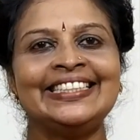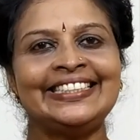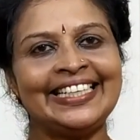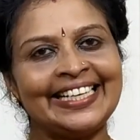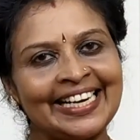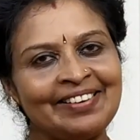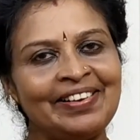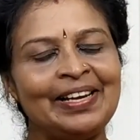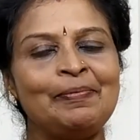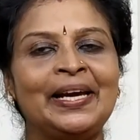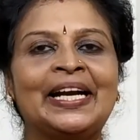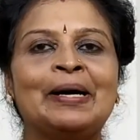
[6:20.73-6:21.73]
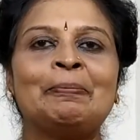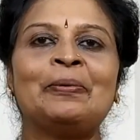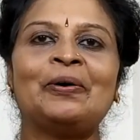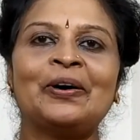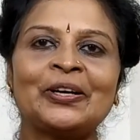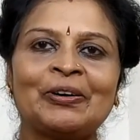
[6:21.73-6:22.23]
children will become
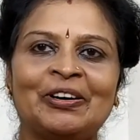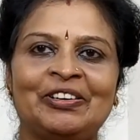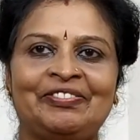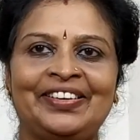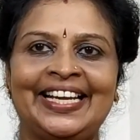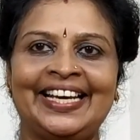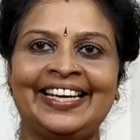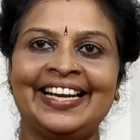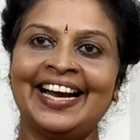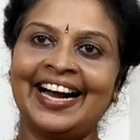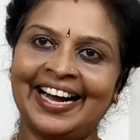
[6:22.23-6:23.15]
more confident